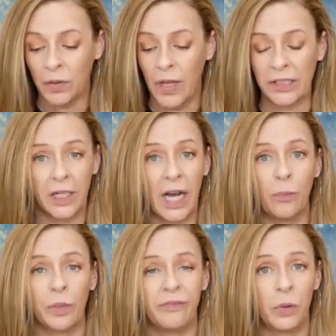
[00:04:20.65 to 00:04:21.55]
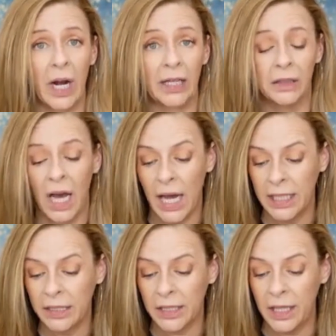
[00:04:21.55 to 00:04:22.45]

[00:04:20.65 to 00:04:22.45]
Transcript: So that's going to help with the forehead lines.